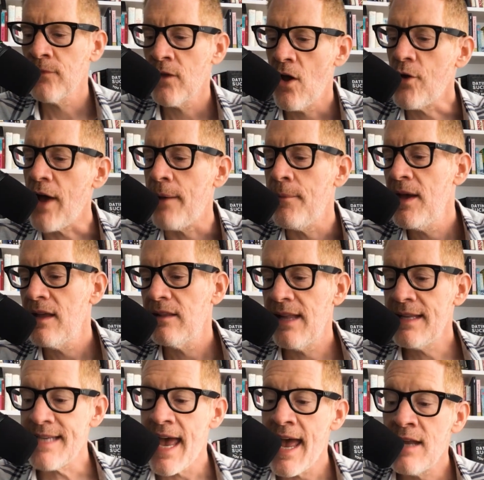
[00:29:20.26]
okay,
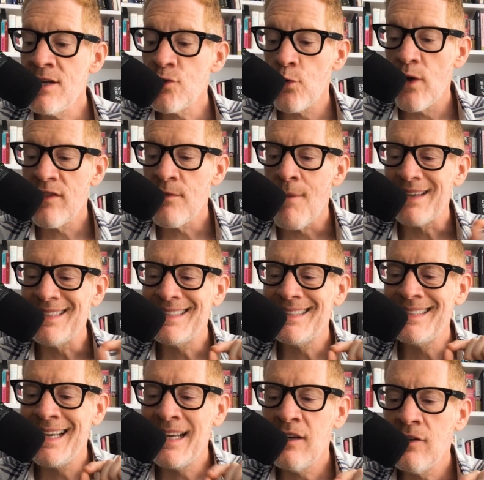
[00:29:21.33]
let's end with my
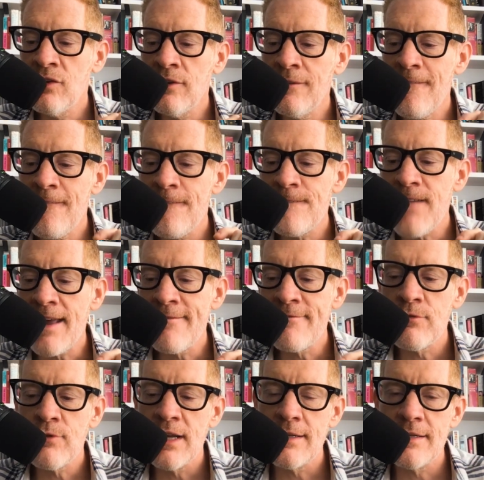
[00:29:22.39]
single
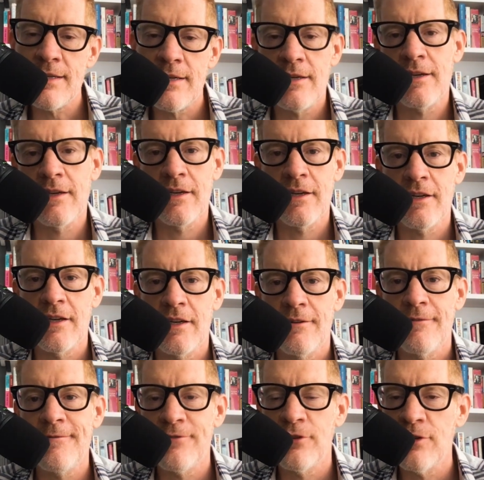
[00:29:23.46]
favorite
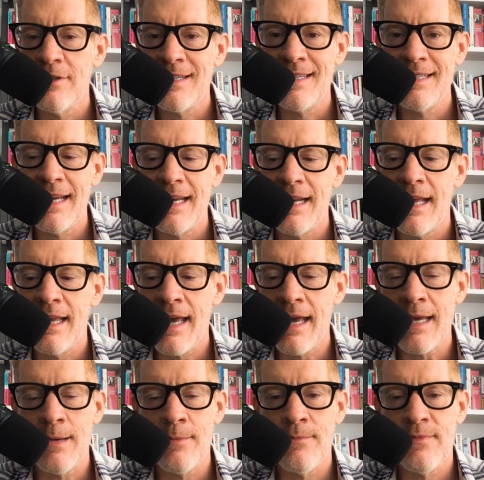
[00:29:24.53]
first date
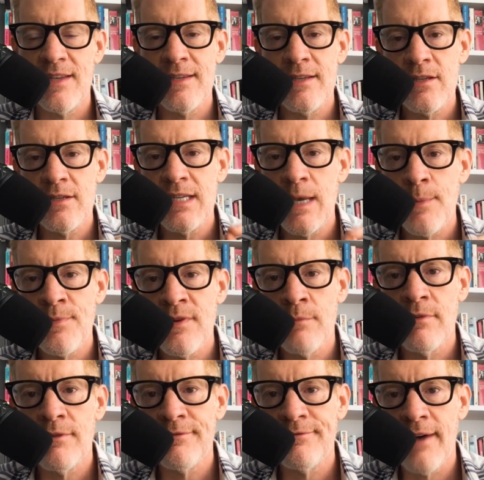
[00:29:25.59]
game. This is tip
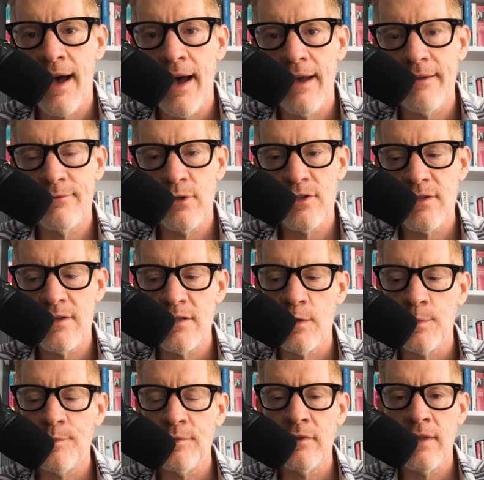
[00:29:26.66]
number 5, which is
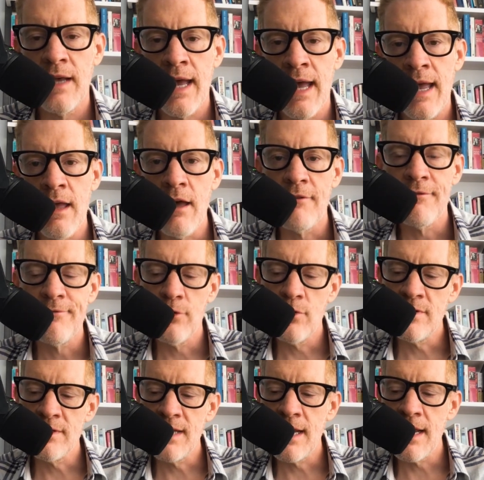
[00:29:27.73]
to play a
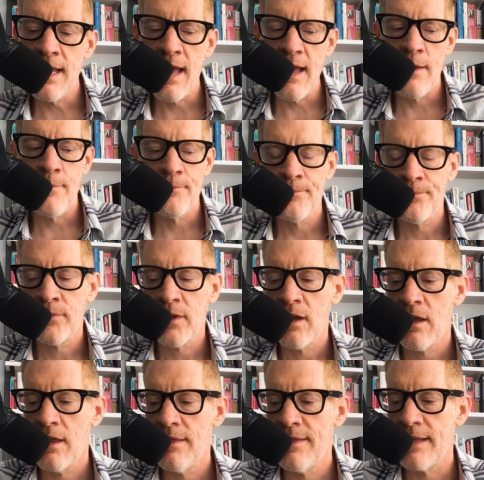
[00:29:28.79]
first date game
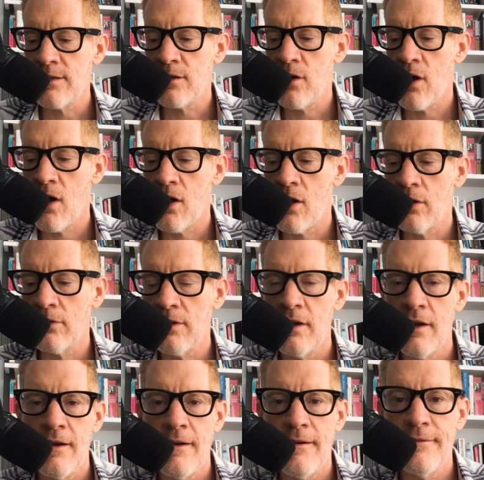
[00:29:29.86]
that's called
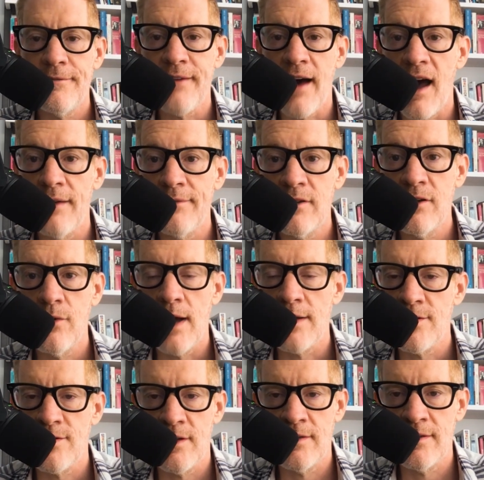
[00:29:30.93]
5
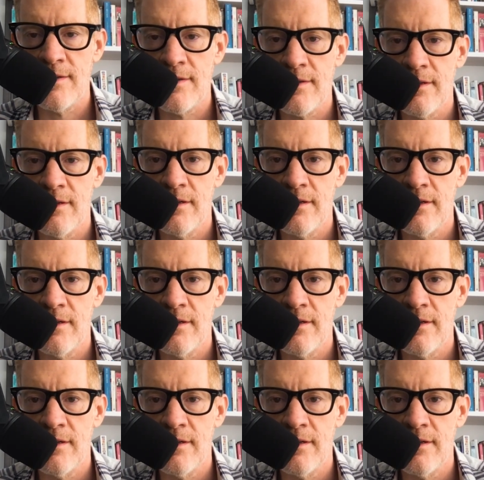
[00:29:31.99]
questions.